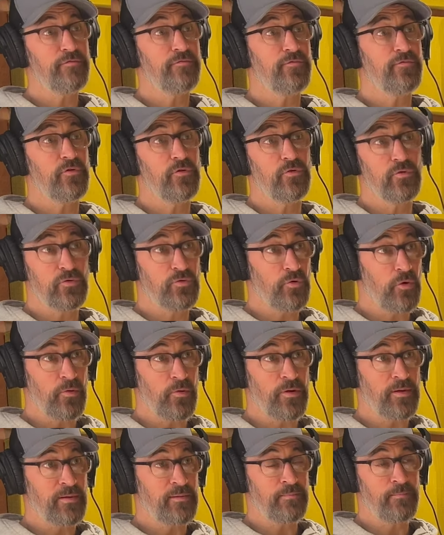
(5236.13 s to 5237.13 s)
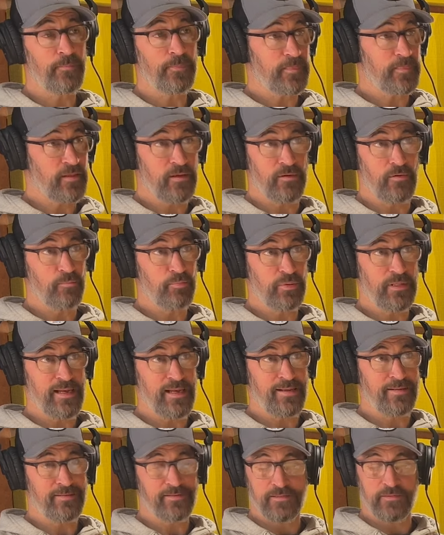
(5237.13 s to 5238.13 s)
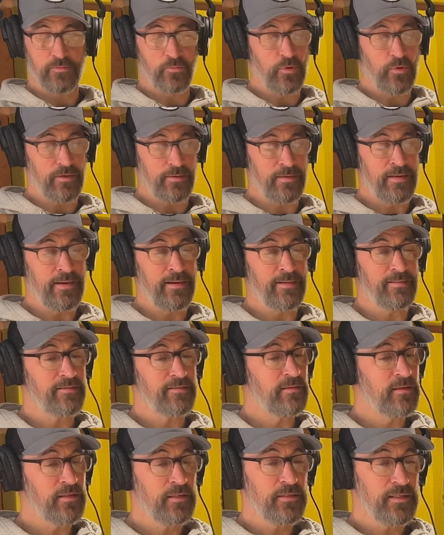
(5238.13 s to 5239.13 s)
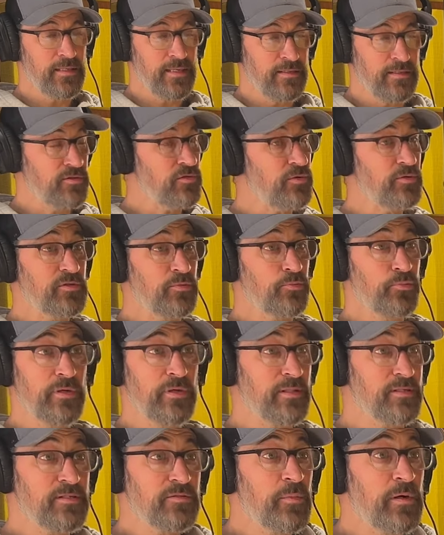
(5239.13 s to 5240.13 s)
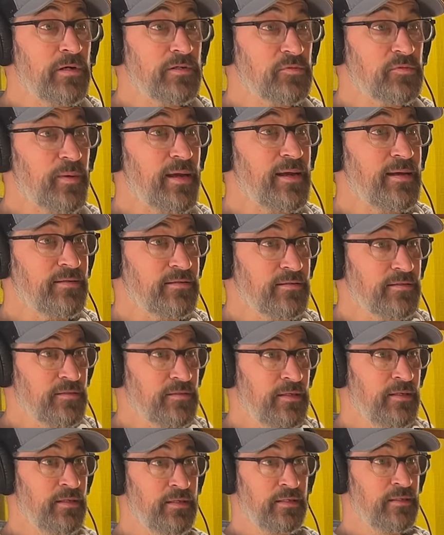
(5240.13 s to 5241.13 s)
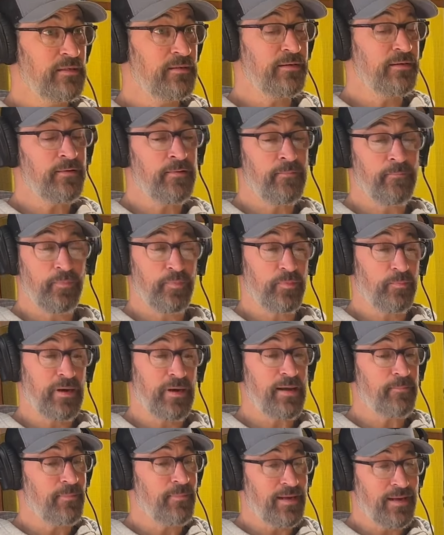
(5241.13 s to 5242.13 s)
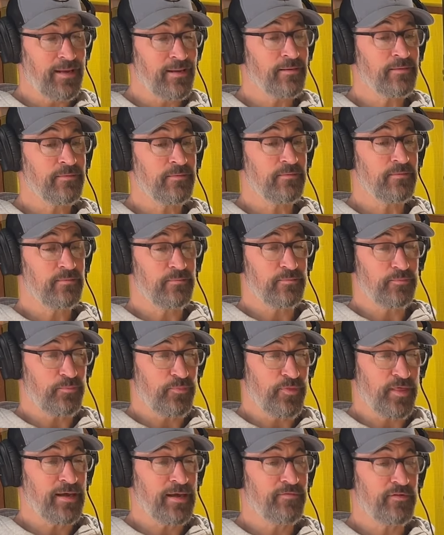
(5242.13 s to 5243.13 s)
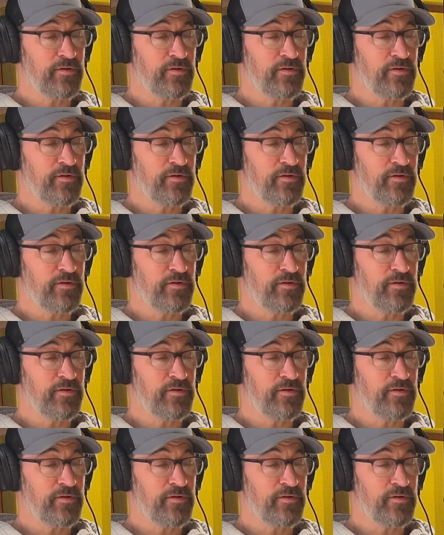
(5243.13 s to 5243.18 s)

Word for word: food growing, you know, plants and whatnot into a really small space. Um, my main thing of